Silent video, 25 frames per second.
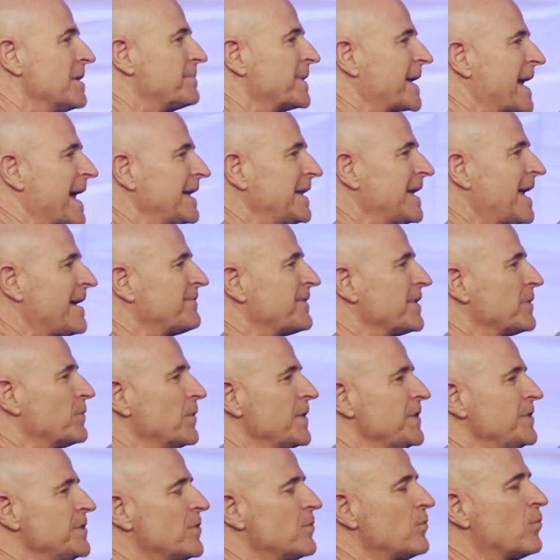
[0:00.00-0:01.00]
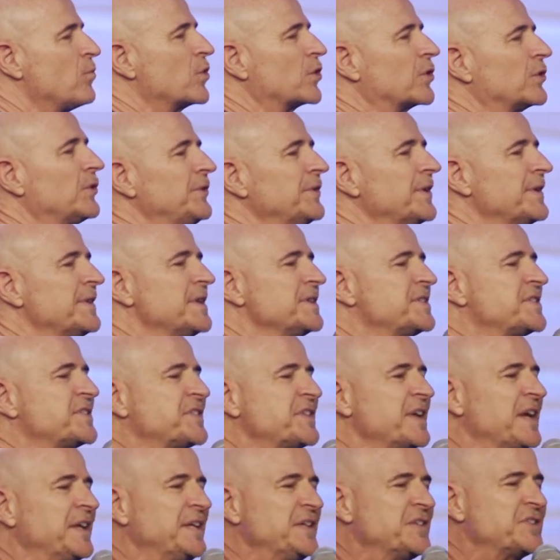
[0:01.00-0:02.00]
But I love it when the world and the
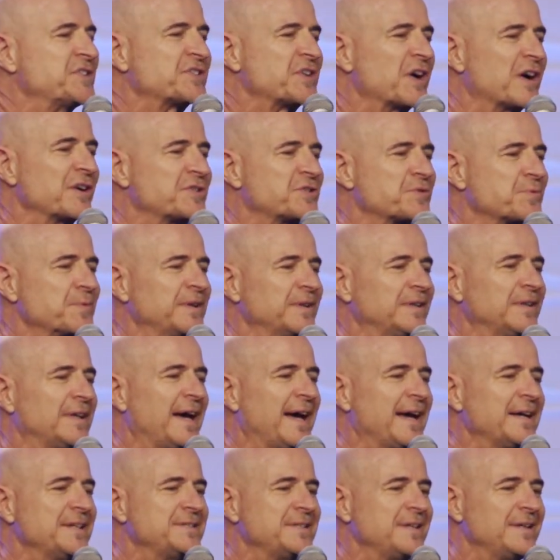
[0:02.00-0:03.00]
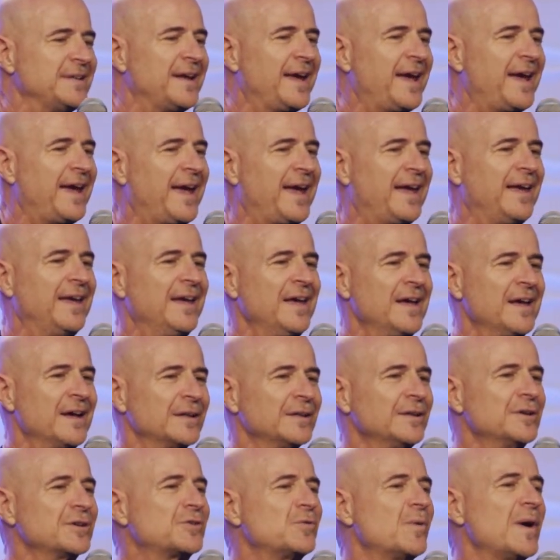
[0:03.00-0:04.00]
city starts realizing, hey,
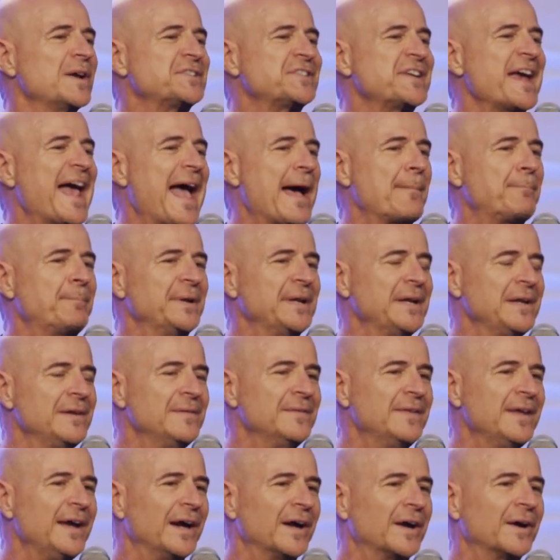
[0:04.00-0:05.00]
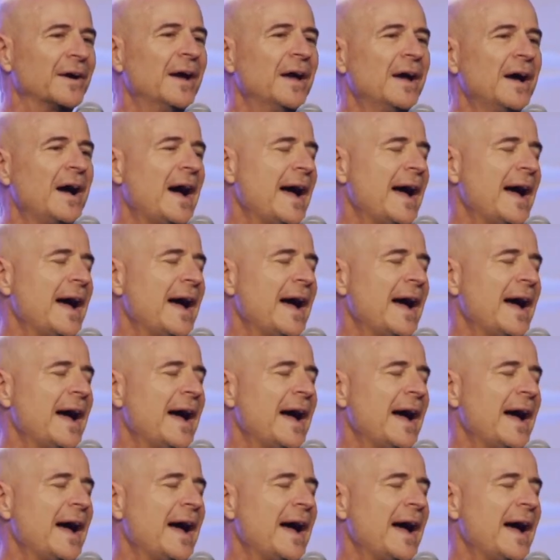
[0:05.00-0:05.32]
look what's happening there.